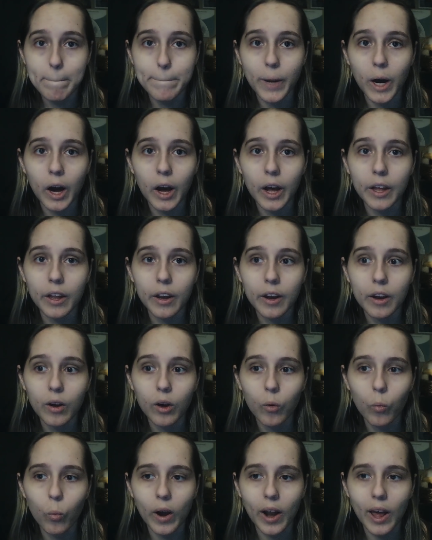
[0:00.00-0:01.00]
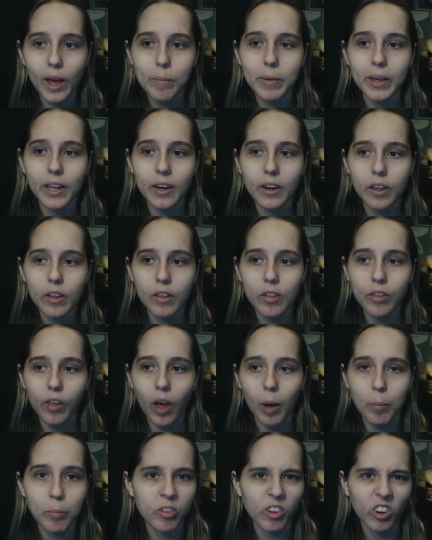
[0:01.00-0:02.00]
but what I mean is
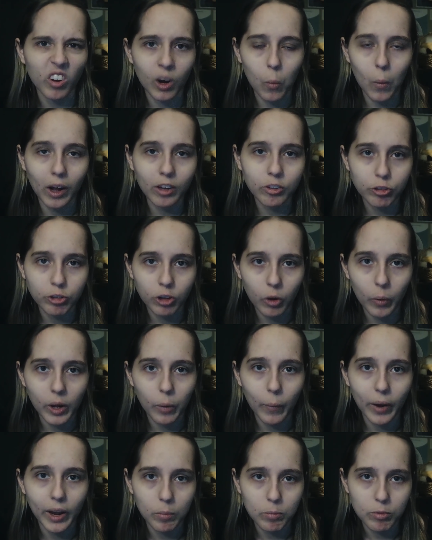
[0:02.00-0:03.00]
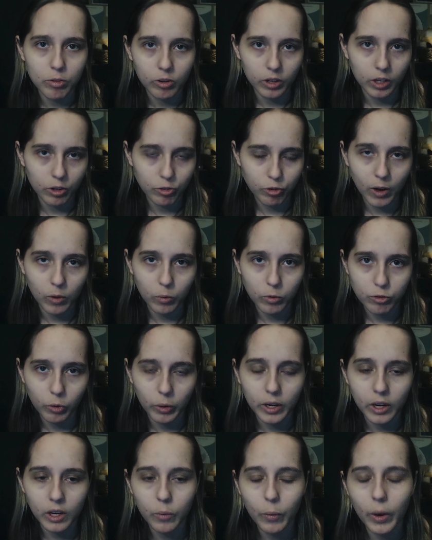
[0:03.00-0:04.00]
I'm still going to watch the show anyway, and I'm still going to try to
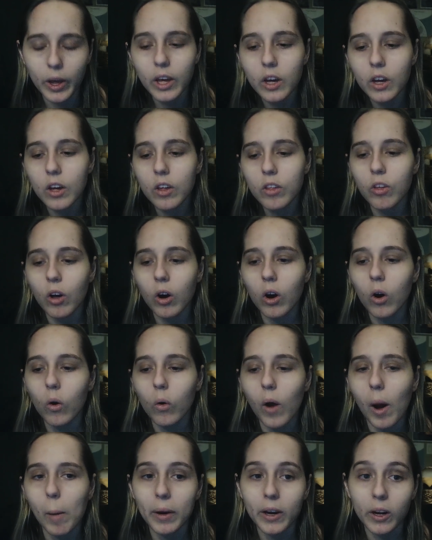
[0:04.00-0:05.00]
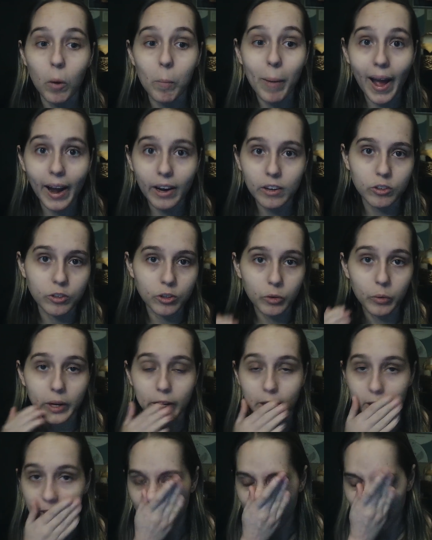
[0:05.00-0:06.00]
enjoy it anyway. So I'm going to go back to
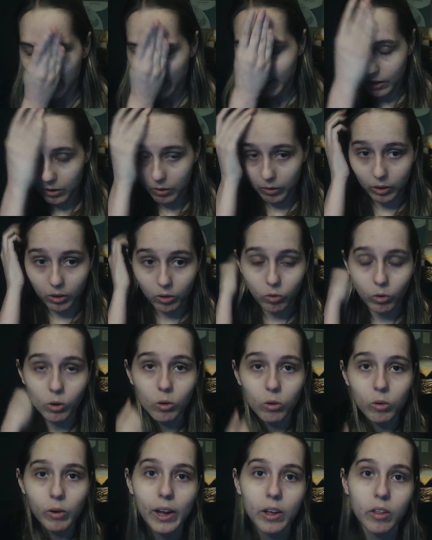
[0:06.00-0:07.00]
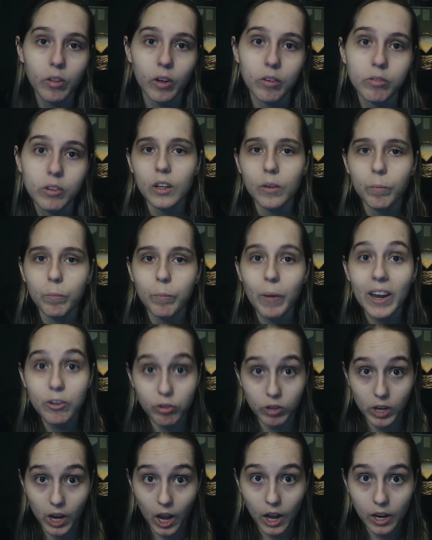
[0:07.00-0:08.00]
doing Critical Role crack stuff.
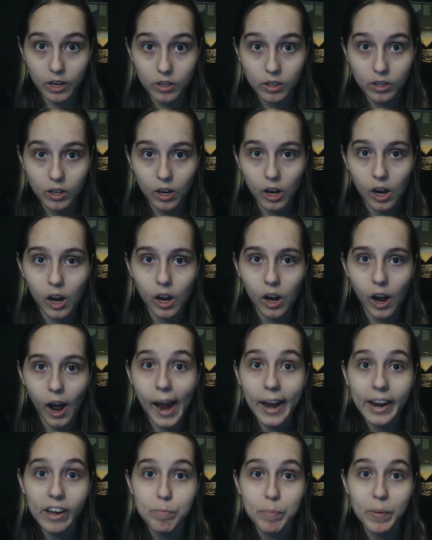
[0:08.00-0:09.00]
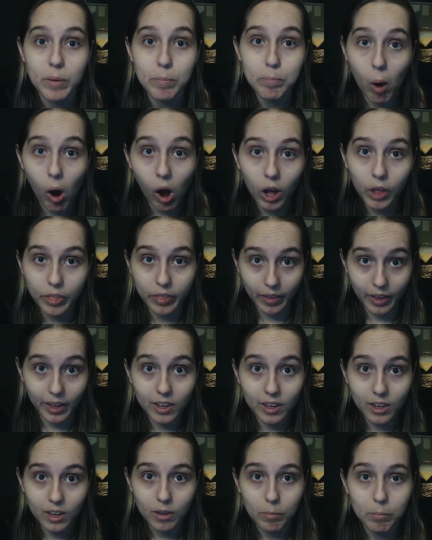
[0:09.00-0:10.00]
Patreon. I have been
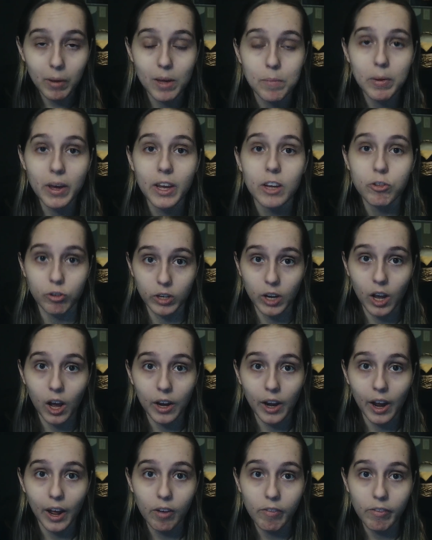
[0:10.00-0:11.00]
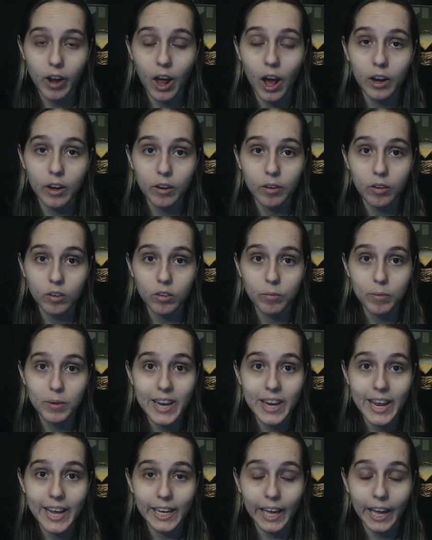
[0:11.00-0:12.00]
pausing my Patreon. I have not been
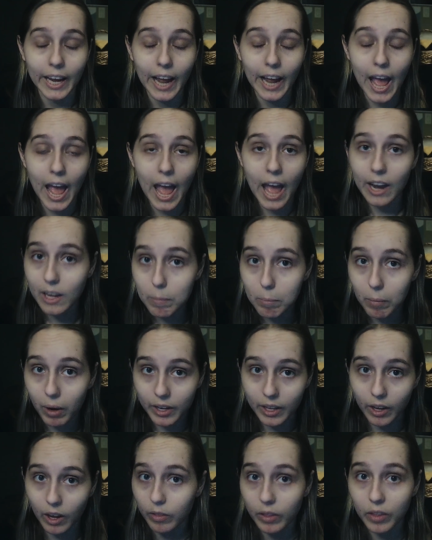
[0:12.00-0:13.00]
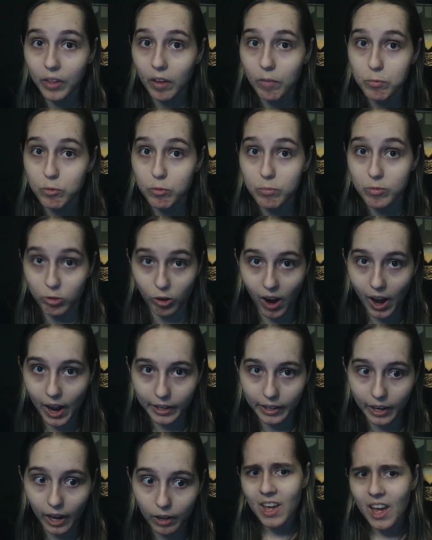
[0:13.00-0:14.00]
taking any money. At least I'm
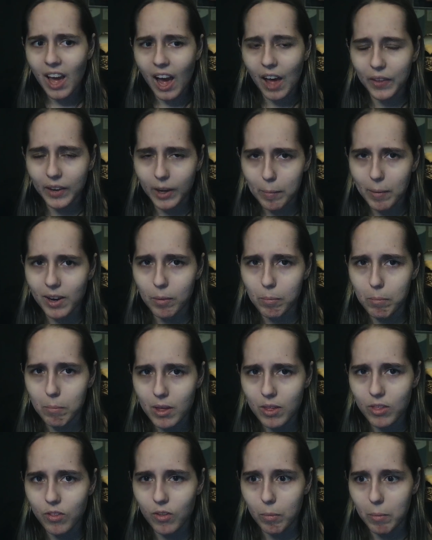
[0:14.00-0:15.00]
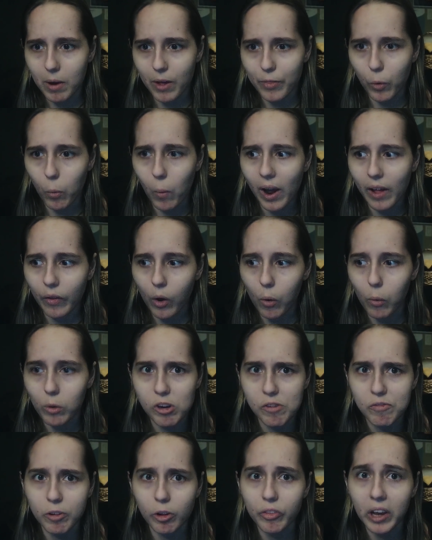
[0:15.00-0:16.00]
trying not to. I think I might have missed a month a while ago, which
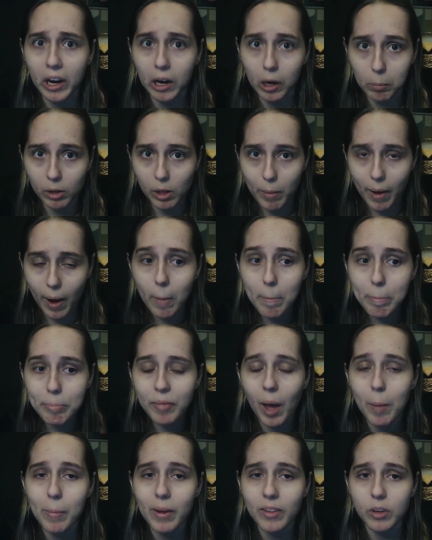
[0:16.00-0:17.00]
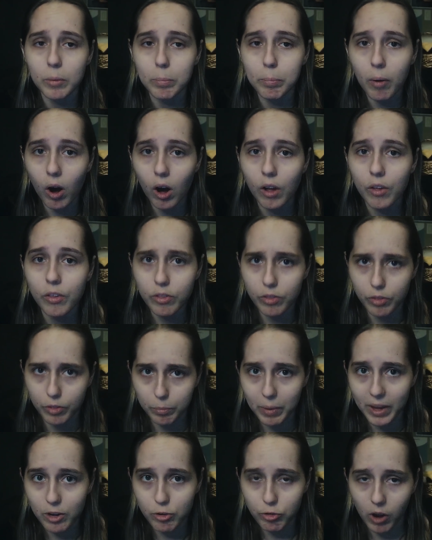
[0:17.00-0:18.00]
I felt terrible about. I meant to pause the
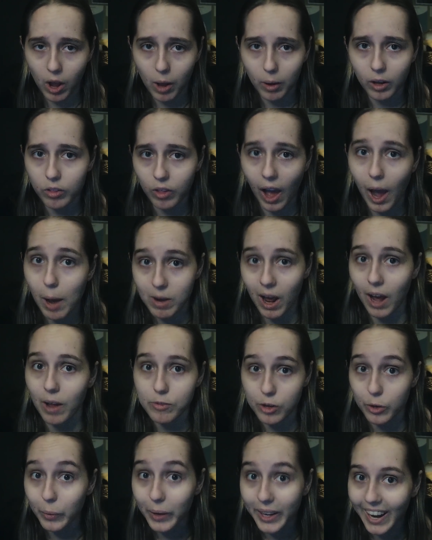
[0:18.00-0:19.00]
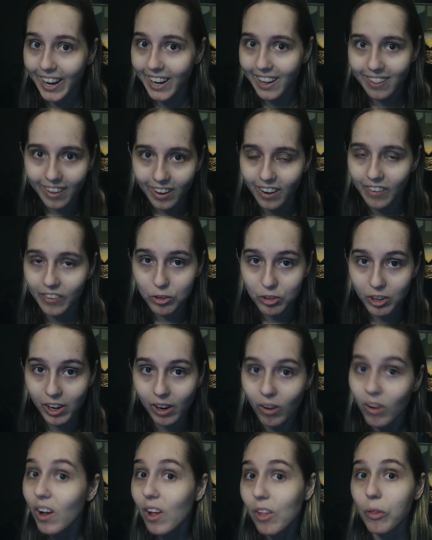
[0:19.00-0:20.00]
Patreon because I'm not doing anything on the
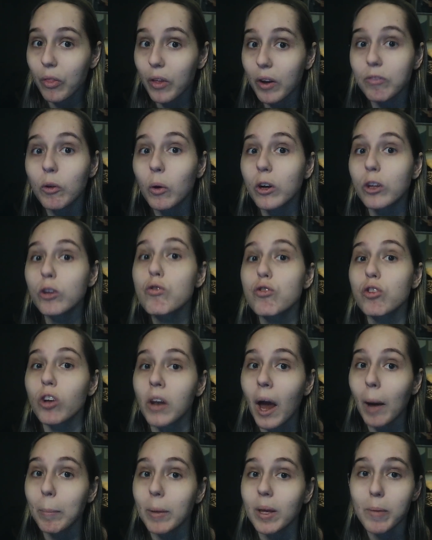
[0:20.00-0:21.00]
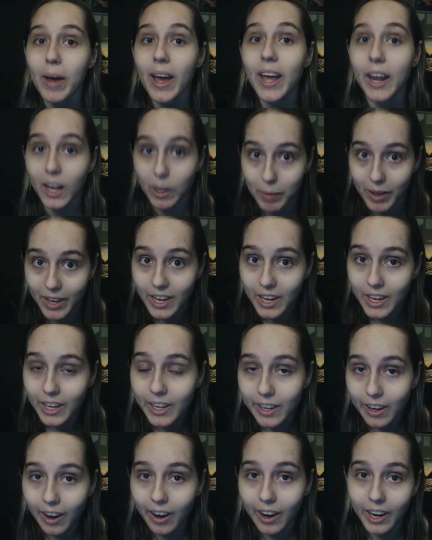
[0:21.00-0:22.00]
channel, so therefore you should not be paying me.
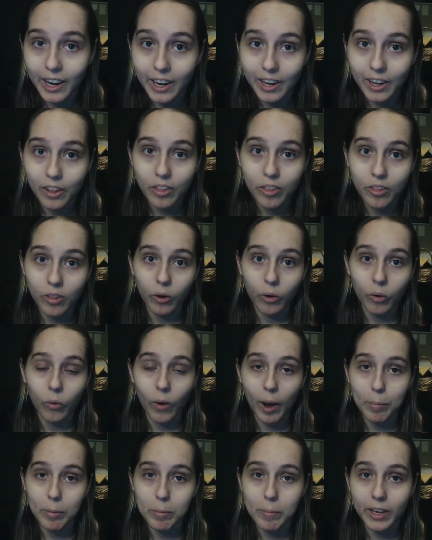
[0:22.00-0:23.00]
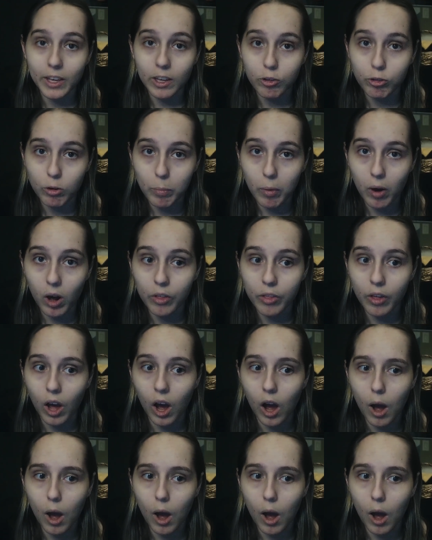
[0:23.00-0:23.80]
So I've been making sure to pause.